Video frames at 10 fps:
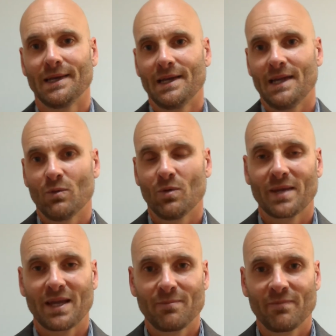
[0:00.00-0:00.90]
And what
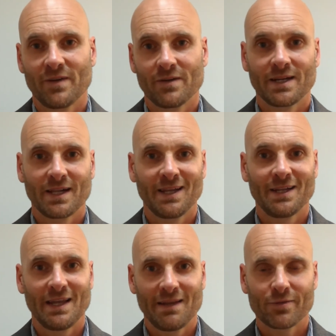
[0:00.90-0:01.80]
became very clear to
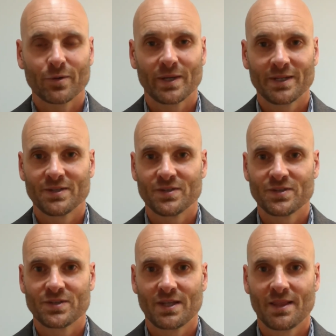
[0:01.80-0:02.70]
everyone
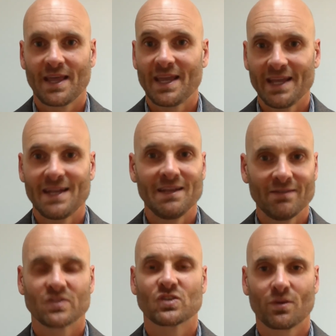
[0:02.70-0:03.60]
is they had never
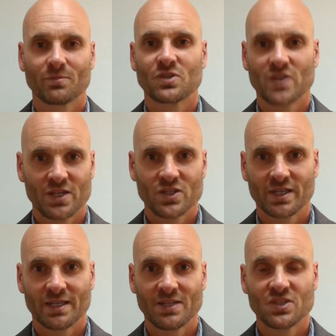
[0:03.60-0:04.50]
stopped changing,
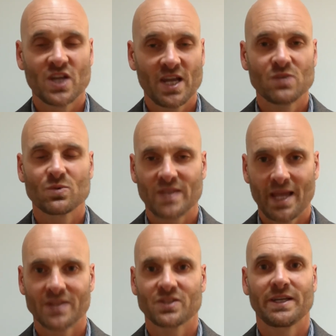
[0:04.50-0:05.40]
and change was
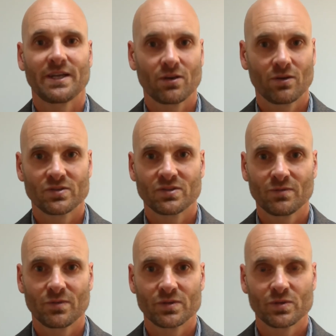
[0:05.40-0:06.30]
actually a constant
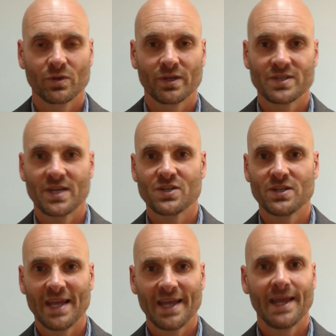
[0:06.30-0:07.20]
for this organisation,
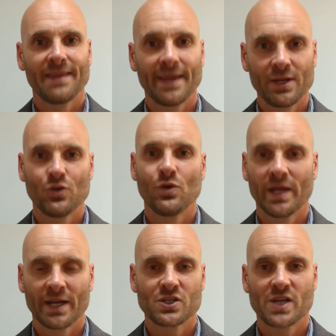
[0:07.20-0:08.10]
and they knew how
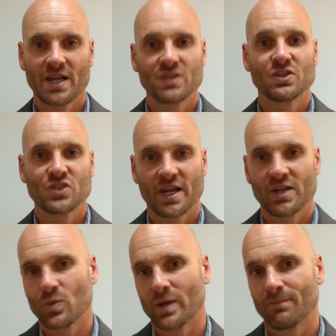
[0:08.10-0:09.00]
to change and change
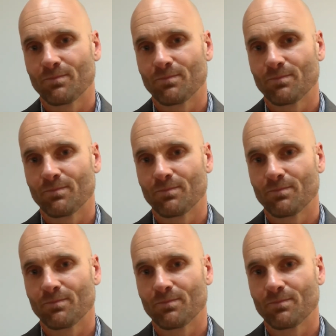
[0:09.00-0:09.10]
well.